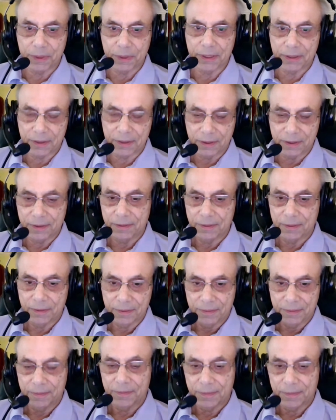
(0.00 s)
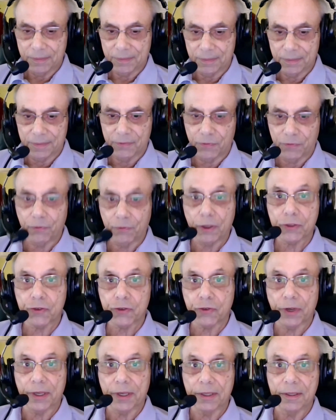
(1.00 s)
but
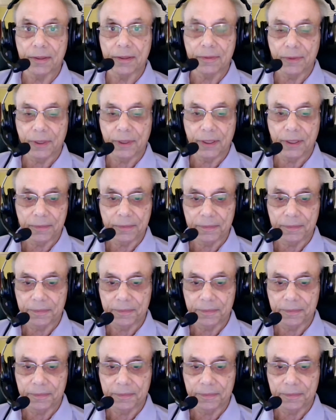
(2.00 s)
frustrated with.